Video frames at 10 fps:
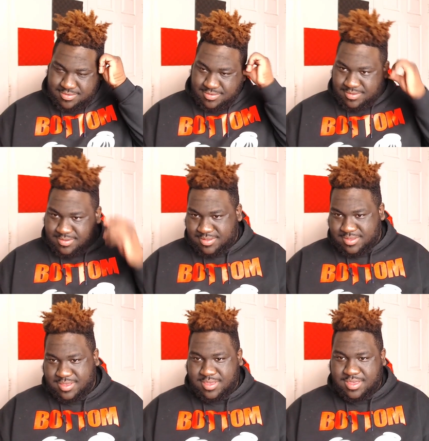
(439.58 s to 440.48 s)

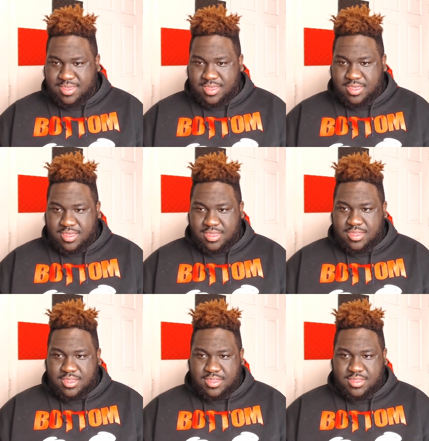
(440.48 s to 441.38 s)

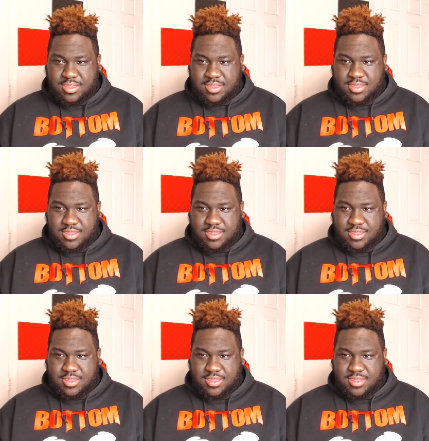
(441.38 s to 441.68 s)
(silence)